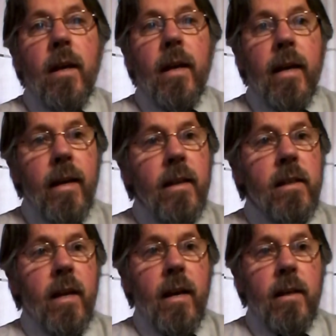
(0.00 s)
He
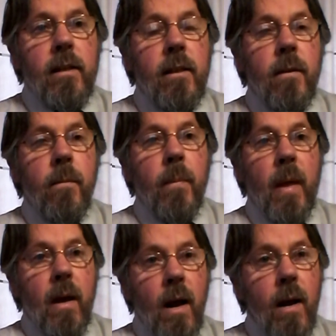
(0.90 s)
says,
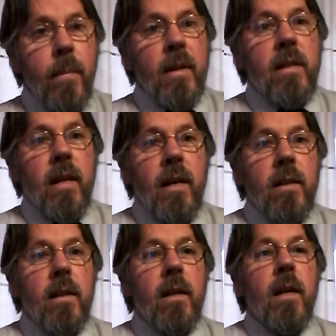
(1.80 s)
Abba
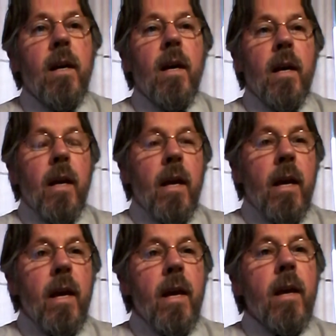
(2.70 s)
says,
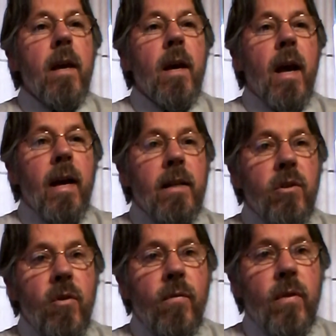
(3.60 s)
He
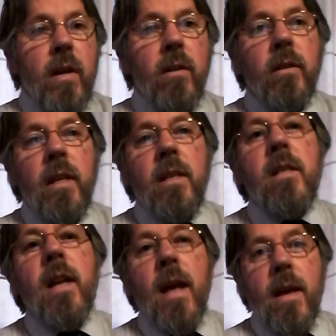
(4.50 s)
has revealed His
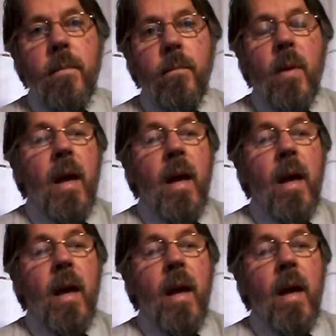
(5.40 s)
name.